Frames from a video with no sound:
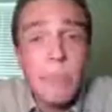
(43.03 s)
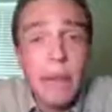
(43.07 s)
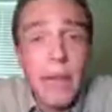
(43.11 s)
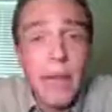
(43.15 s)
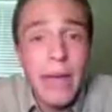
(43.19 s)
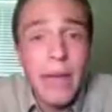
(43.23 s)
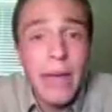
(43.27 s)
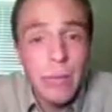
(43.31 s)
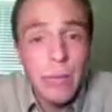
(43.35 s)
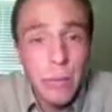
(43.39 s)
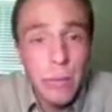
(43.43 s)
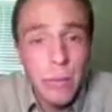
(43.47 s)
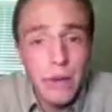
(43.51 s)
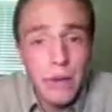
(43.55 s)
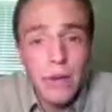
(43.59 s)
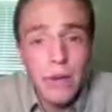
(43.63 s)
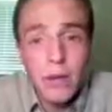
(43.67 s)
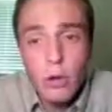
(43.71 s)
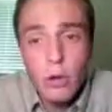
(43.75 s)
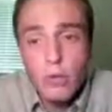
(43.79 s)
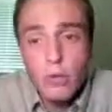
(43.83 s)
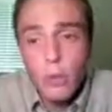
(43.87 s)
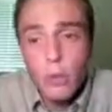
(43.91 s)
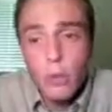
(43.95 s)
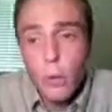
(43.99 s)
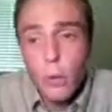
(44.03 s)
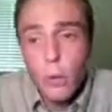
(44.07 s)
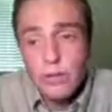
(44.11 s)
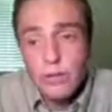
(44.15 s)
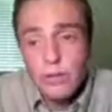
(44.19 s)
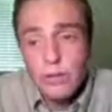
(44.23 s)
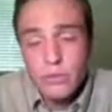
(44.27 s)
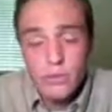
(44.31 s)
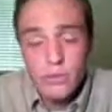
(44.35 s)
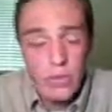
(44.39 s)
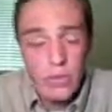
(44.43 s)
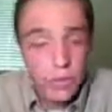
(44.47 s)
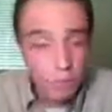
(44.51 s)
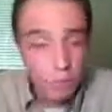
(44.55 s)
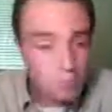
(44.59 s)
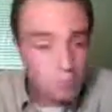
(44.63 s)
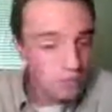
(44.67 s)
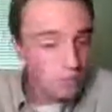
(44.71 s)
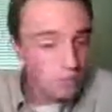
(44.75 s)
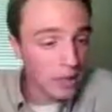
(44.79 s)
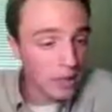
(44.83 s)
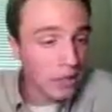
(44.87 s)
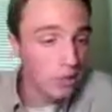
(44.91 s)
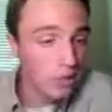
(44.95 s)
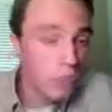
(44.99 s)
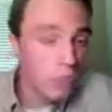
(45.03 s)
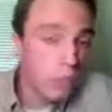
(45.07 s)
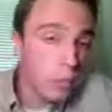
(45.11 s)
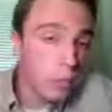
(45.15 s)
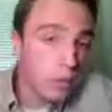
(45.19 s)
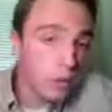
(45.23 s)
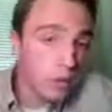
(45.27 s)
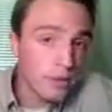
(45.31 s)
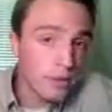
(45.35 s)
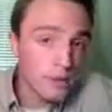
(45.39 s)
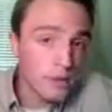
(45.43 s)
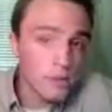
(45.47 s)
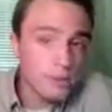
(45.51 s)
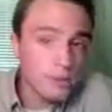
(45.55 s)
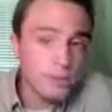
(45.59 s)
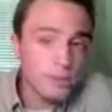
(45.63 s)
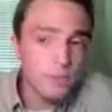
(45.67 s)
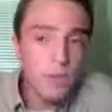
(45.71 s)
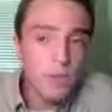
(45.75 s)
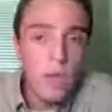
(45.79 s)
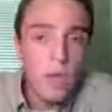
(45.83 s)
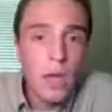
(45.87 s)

by half a point over Wesley So and a few others.